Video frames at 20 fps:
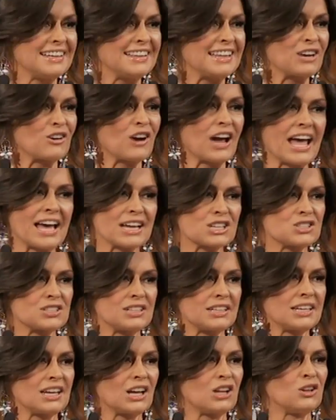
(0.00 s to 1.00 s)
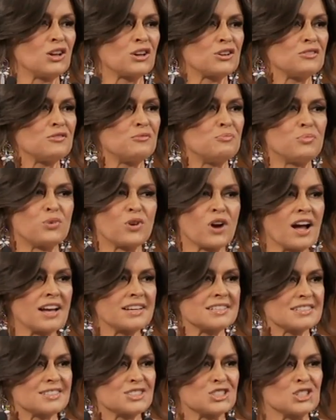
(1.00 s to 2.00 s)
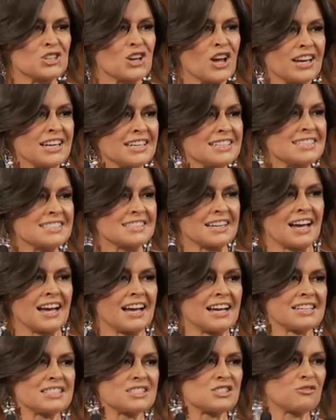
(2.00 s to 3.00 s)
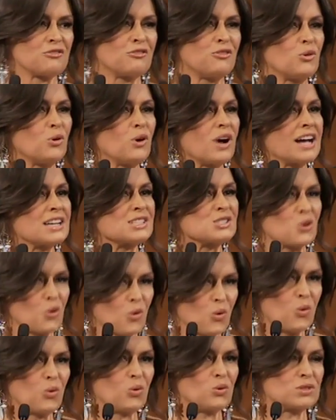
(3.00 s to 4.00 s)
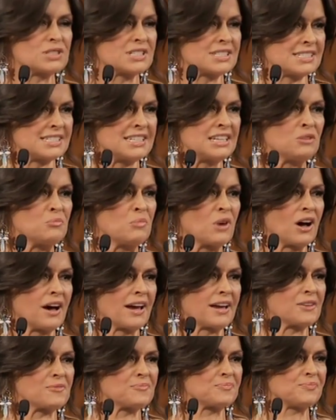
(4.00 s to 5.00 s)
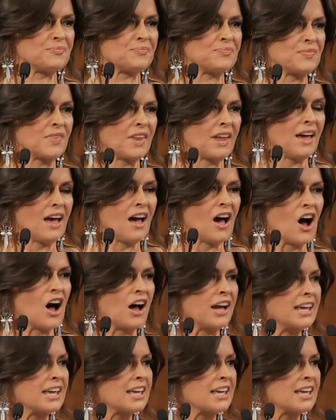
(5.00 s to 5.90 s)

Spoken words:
there are actually a lot of bright, shining stars for us all to steer by. I